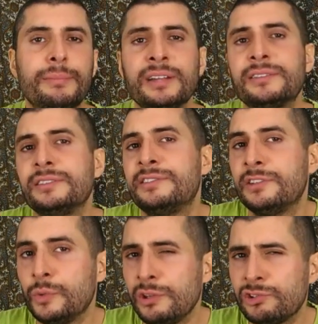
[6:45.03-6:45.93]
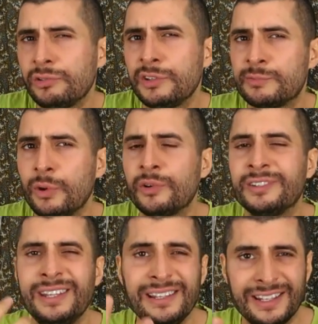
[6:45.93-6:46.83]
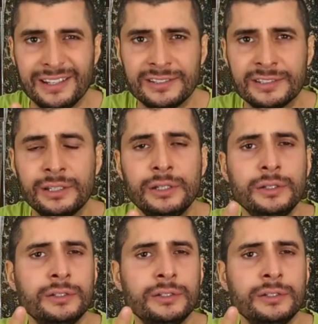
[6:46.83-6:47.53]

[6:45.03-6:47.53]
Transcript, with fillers: But the situation is more delicate.